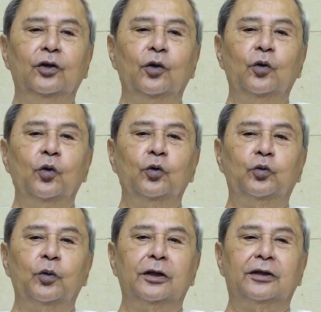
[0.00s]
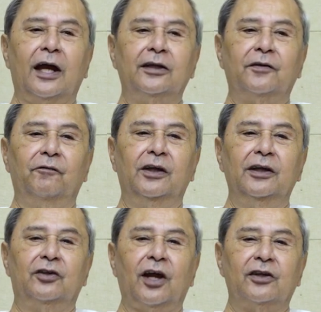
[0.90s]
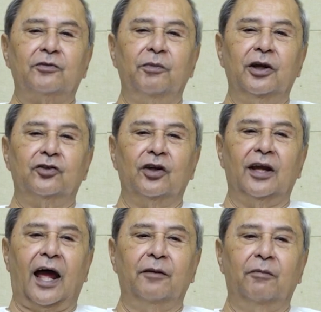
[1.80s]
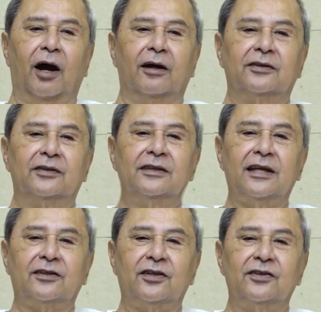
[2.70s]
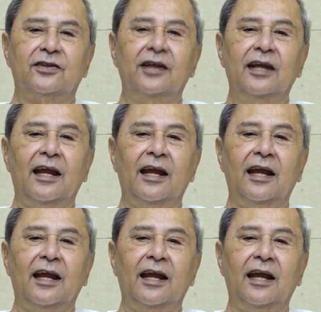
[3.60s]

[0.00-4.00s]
The route will tentatively touch major landmarks such as